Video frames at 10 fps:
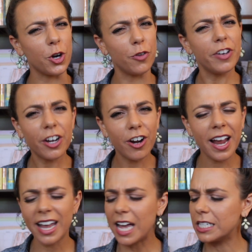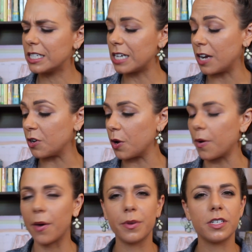curvier, I guess. I don't
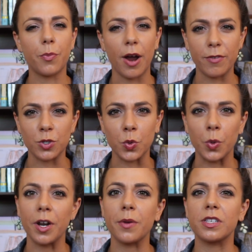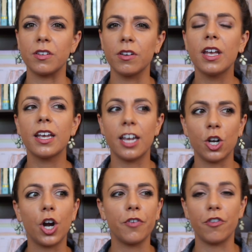know. I went to private school when I was in
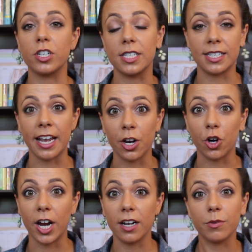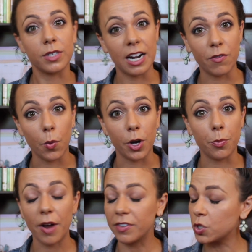kindergarten, first and second grade. It's kind of a
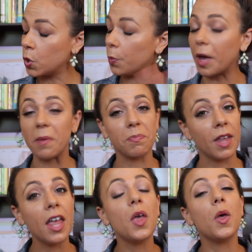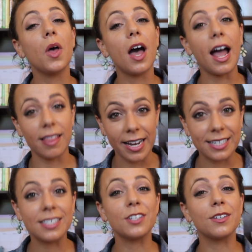weird private school, but I
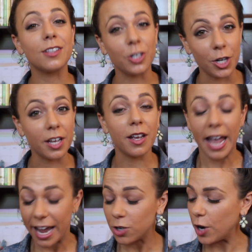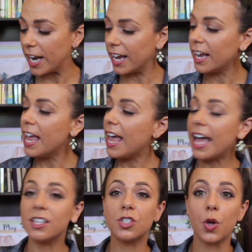liked learning handwriting,
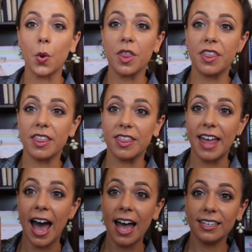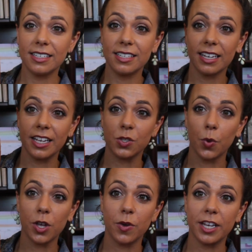and so that is
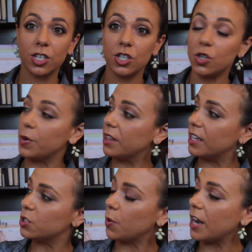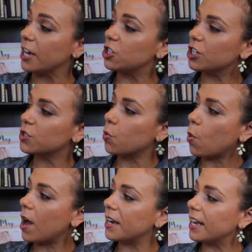what you get to do in this one. I just
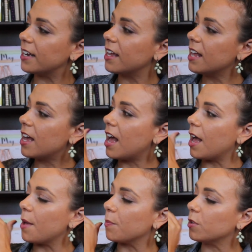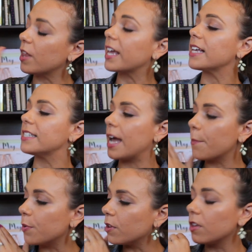wanted um, like
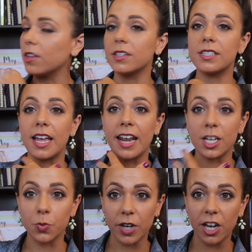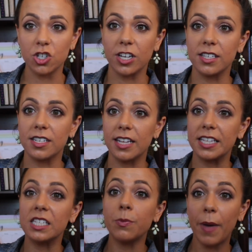examples and explanations and
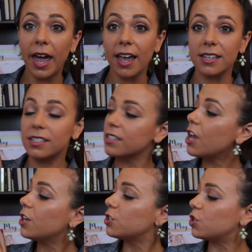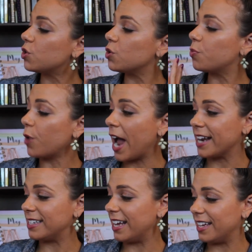then space to
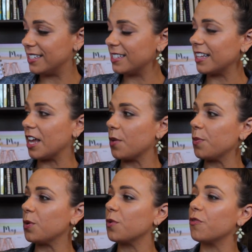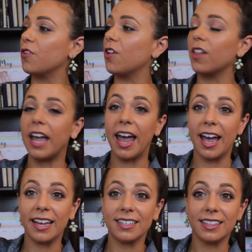practice like beautiful
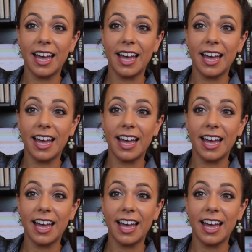hand